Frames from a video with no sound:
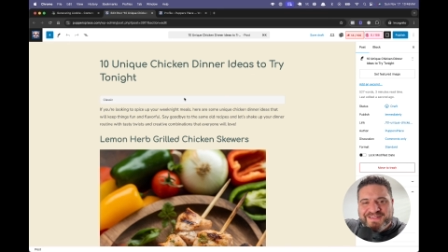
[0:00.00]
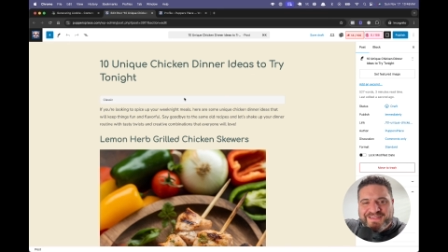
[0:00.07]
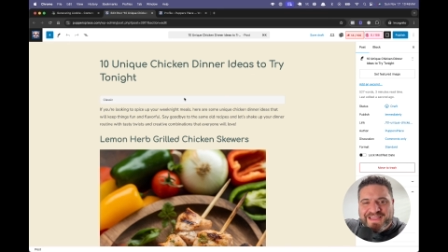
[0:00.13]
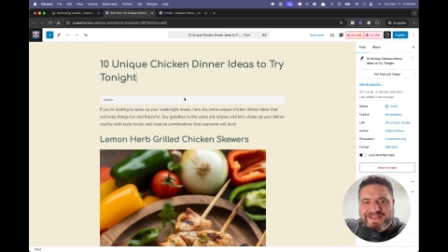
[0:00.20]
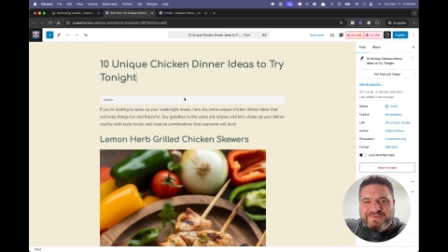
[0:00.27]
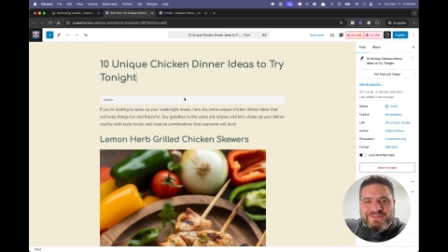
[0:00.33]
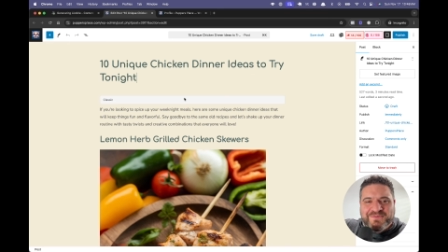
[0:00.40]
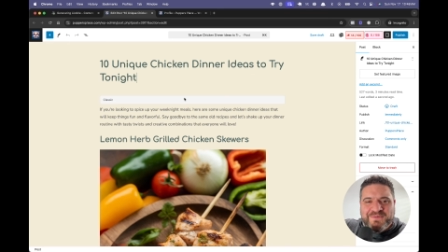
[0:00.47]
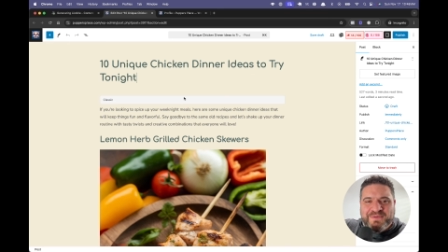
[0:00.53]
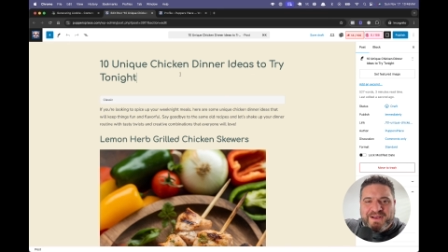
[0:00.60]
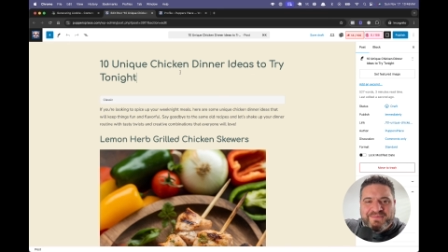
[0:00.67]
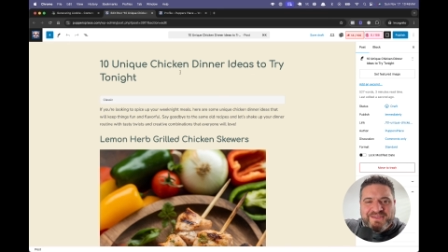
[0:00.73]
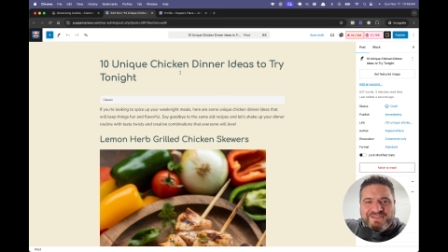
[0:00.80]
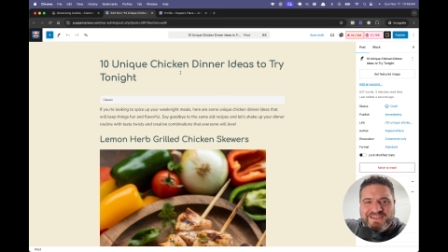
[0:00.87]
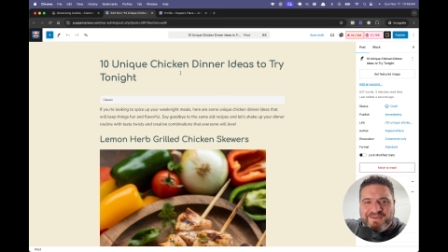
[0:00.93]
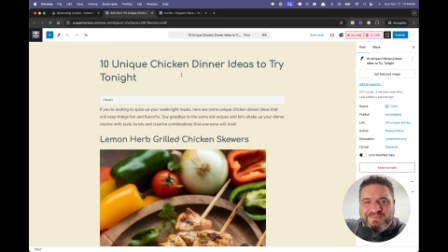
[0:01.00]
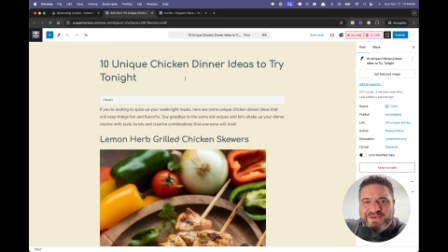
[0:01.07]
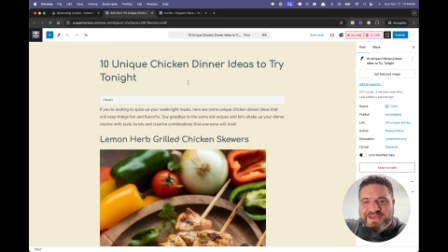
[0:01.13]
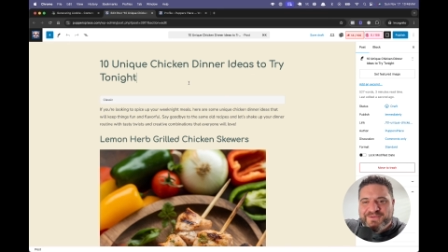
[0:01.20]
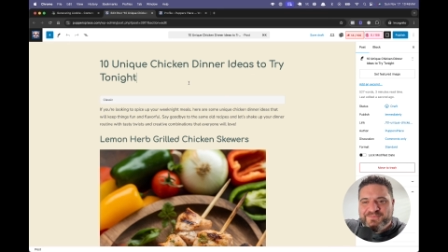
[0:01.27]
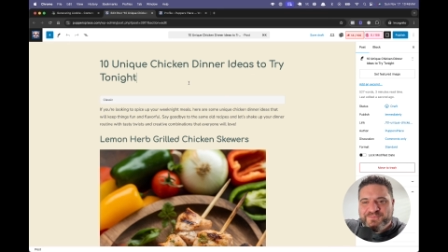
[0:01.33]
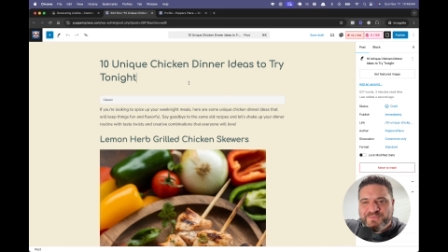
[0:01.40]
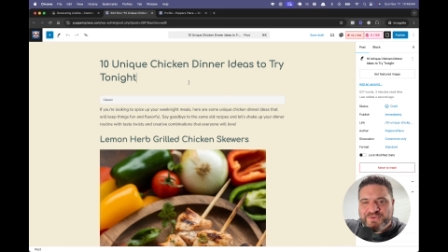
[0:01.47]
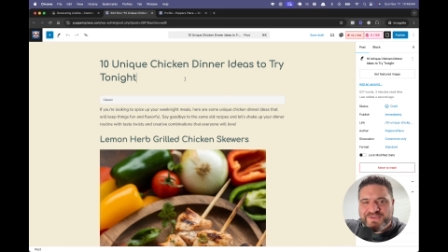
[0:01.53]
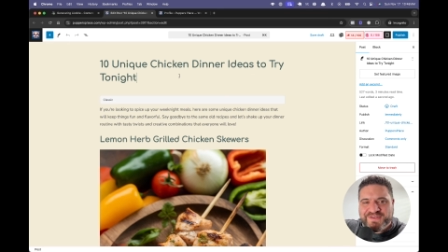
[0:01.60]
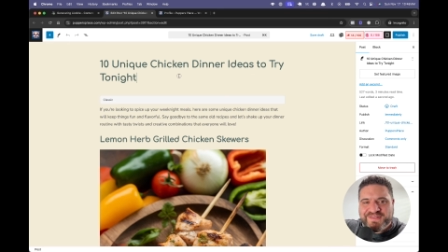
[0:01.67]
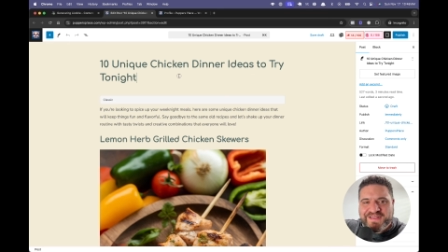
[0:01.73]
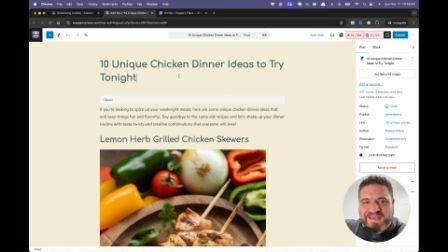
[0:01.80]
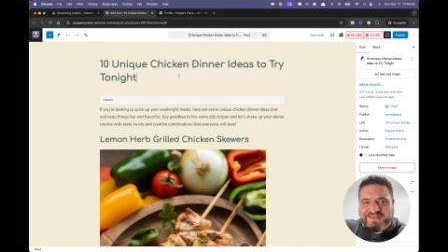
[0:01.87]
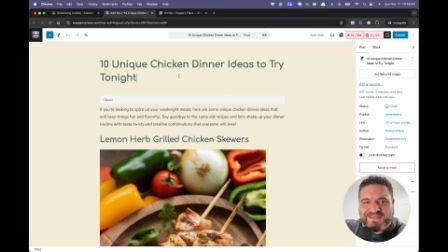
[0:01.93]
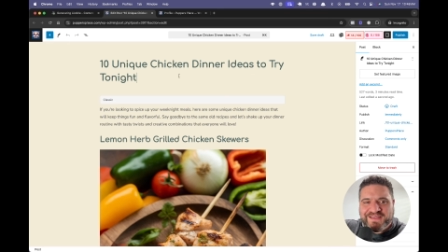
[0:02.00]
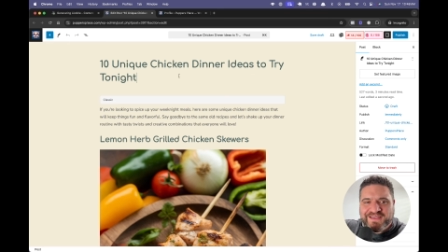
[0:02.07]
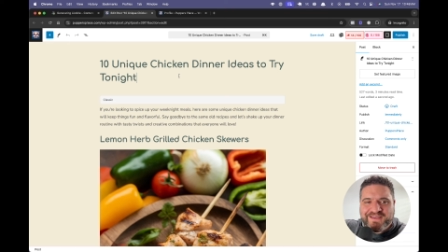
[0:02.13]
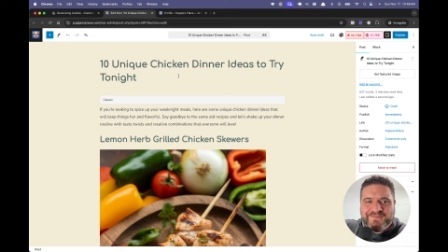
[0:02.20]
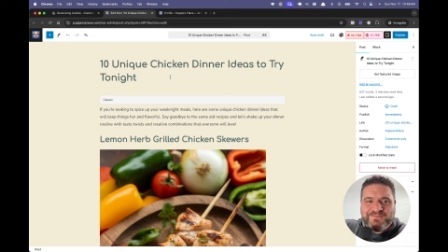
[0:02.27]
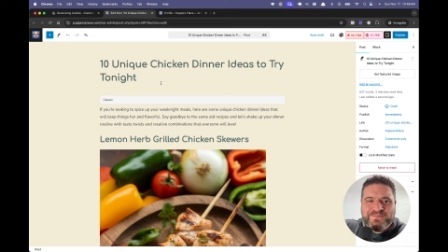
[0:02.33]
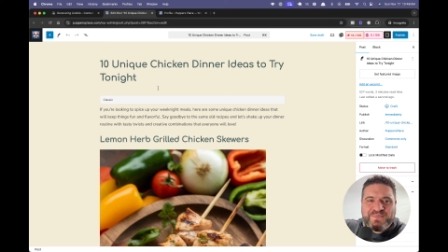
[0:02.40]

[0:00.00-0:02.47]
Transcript: site once we publish it, but we're just testing it.